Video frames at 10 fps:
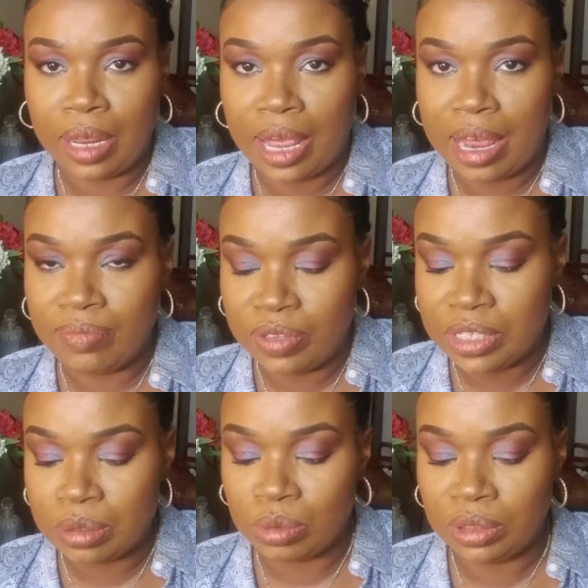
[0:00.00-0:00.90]
I have
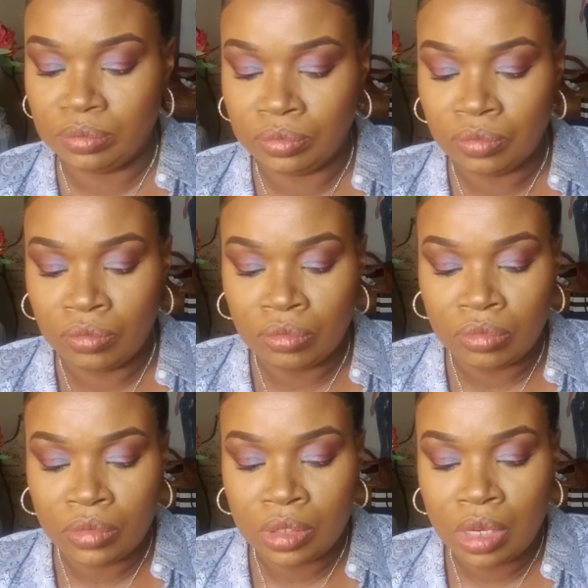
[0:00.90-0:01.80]
this one.
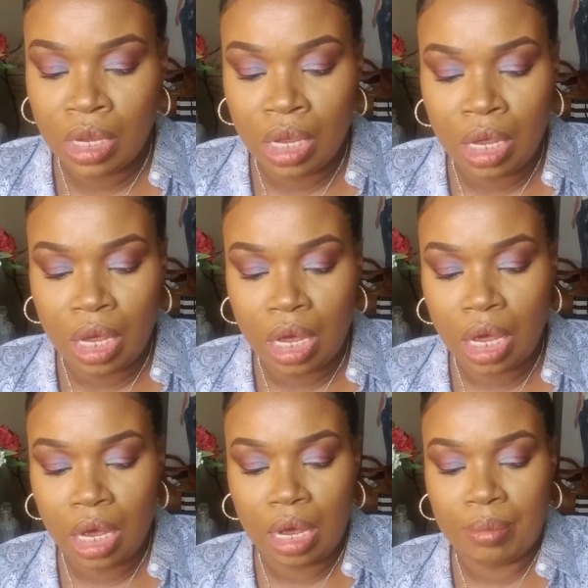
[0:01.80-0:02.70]

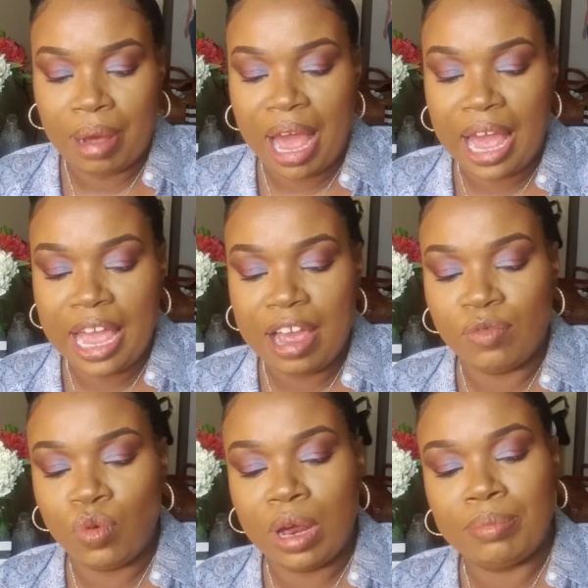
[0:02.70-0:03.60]
I have
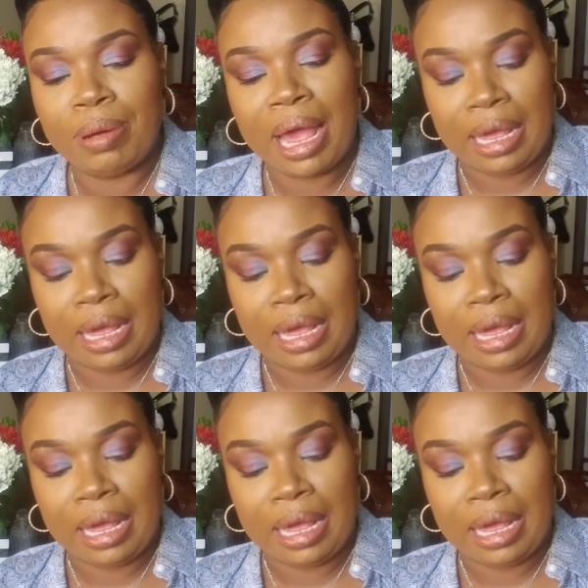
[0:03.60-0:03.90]
one by